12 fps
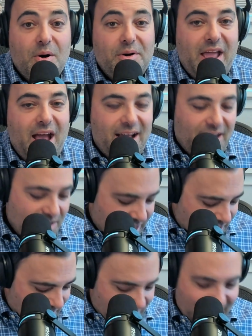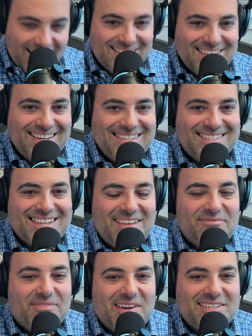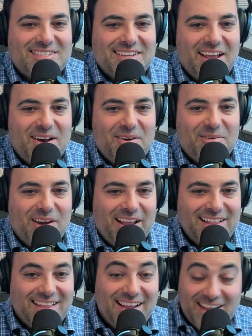oh yeah, okay, I guess it is time for us to go, right?